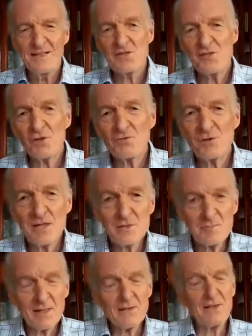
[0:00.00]
He's not
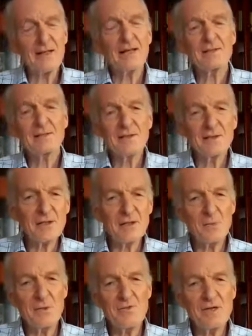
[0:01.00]
right about that.
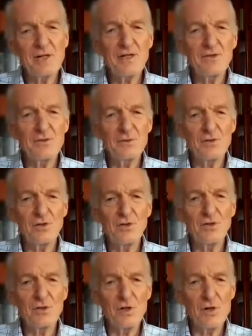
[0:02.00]
Uh, we really do
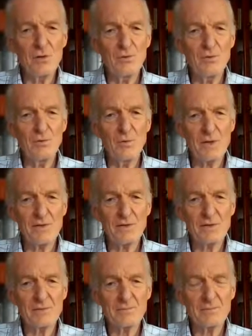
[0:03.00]
not know
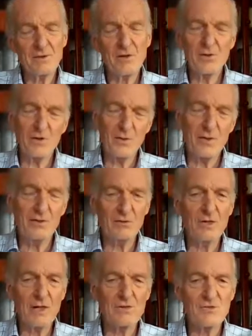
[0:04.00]
whether chloroquine
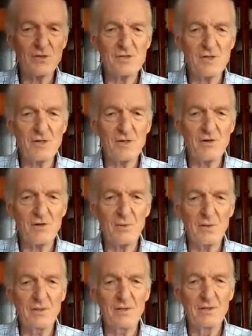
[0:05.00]
or
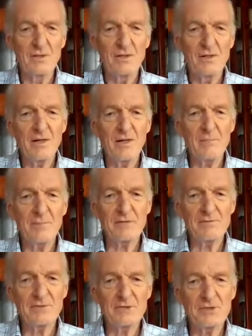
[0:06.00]
hydroxychloroquine are
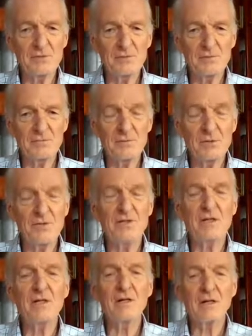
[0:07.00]
beneficial or indeed